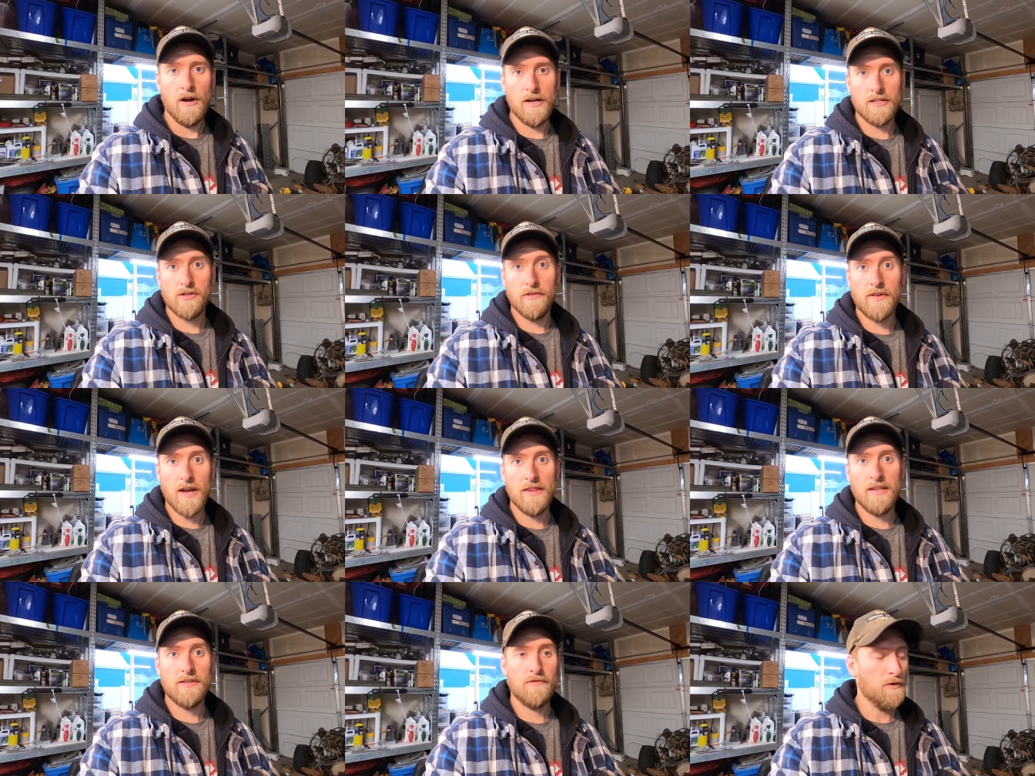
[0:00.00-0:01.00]
All right, so I've got
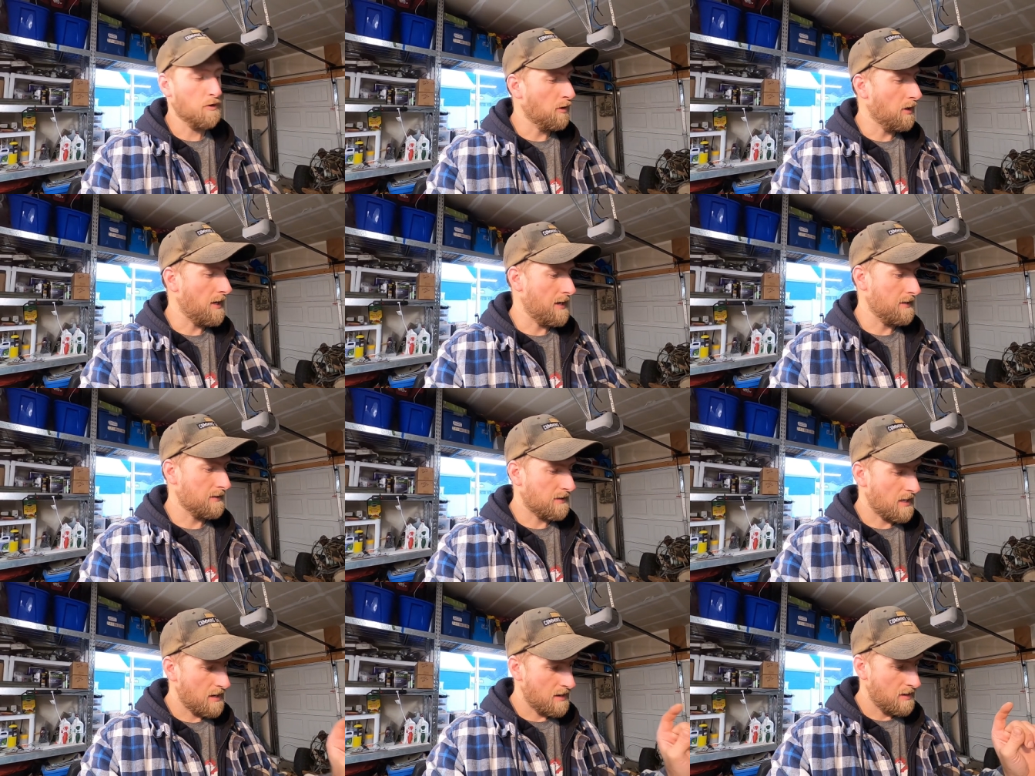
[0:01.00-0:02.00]
these fuel
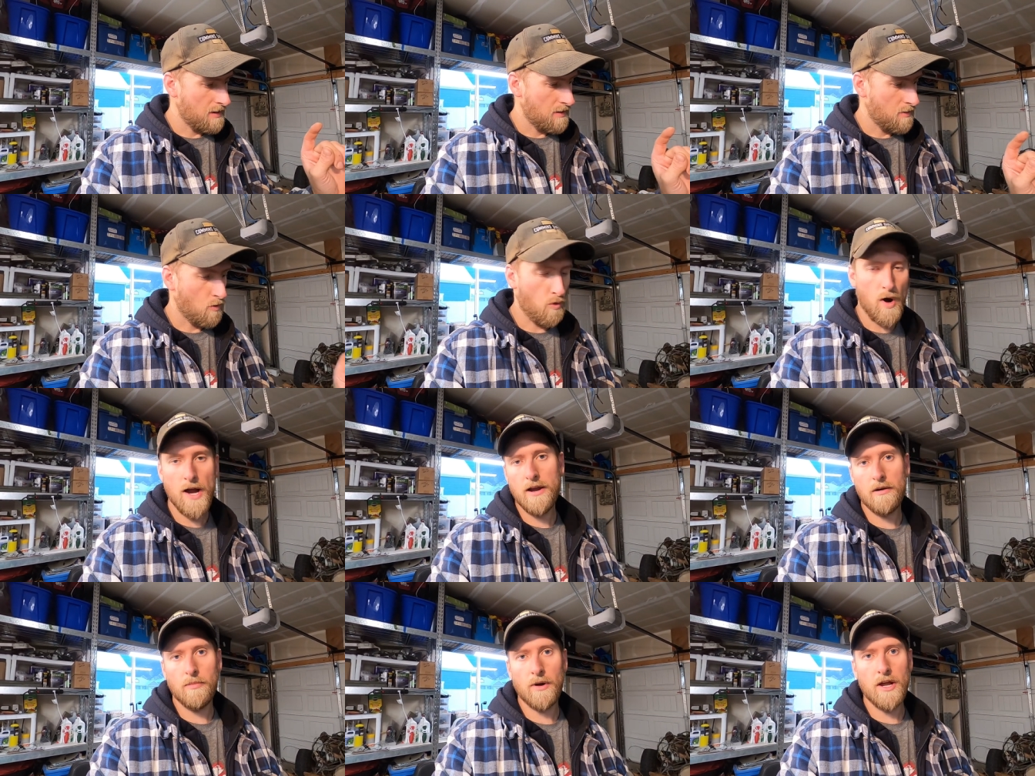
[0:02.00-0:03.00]
lines
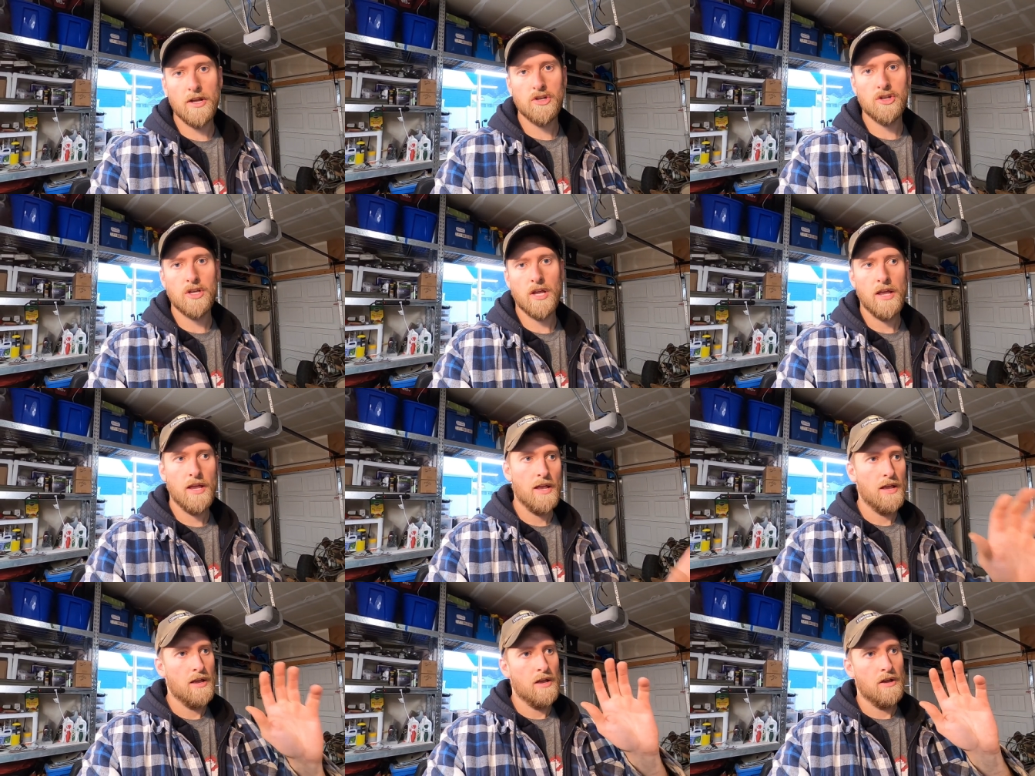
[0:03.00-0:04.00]
wire brushed,
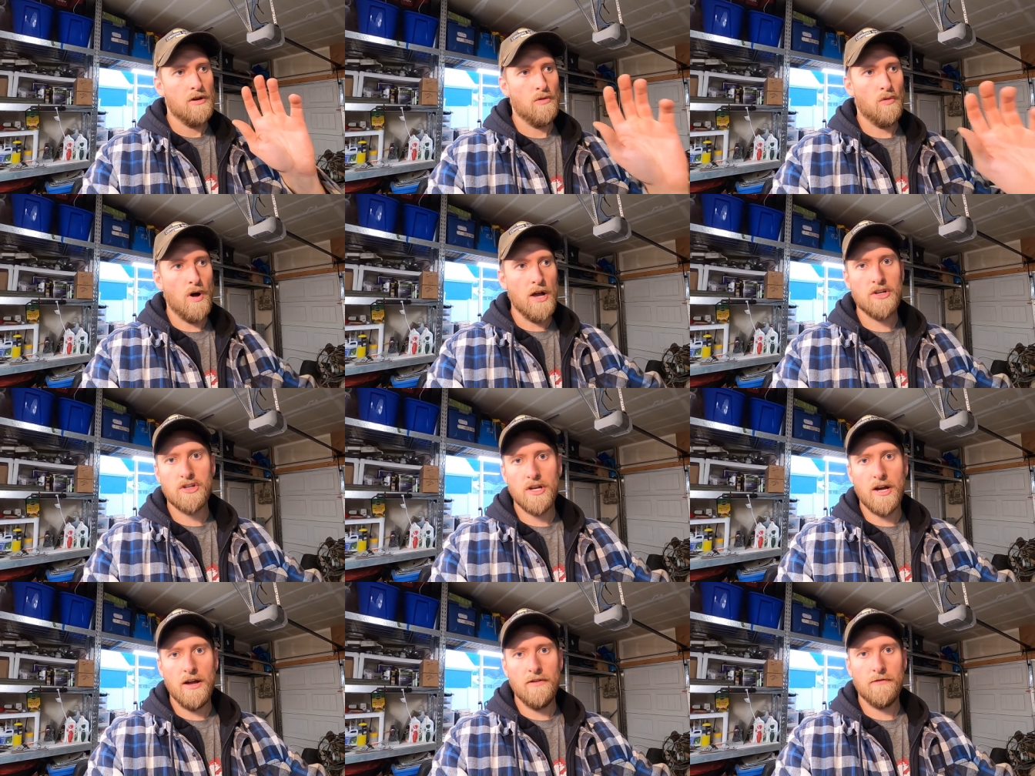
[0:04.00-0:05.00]
washed
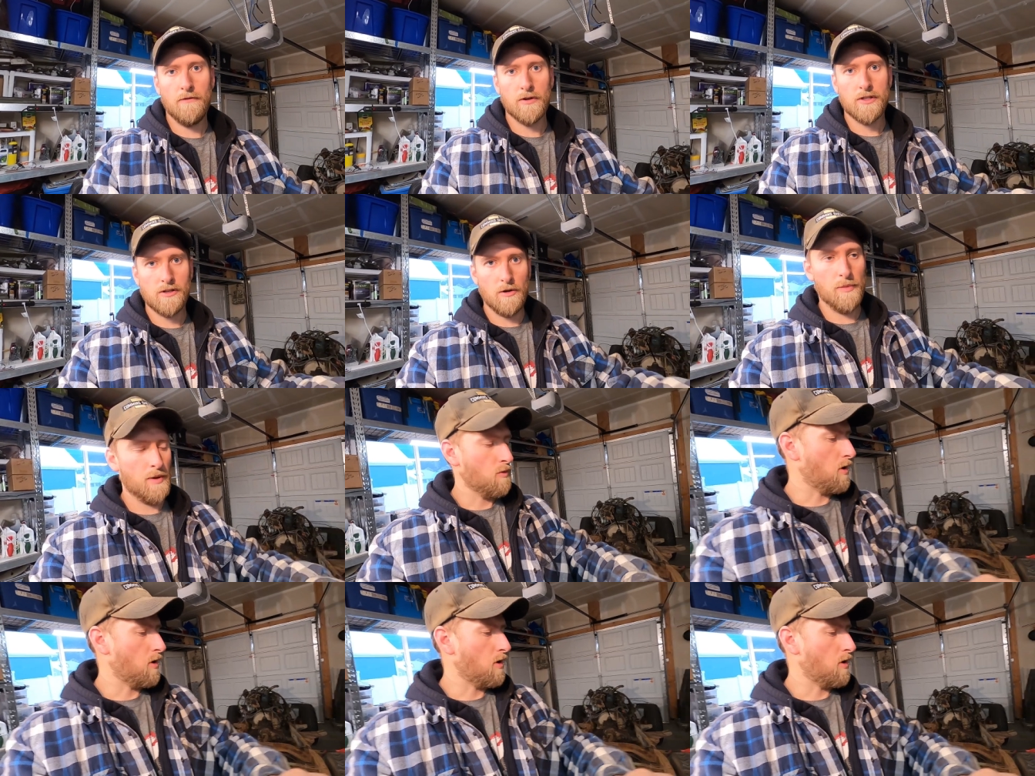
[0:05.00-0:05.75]
off with soapy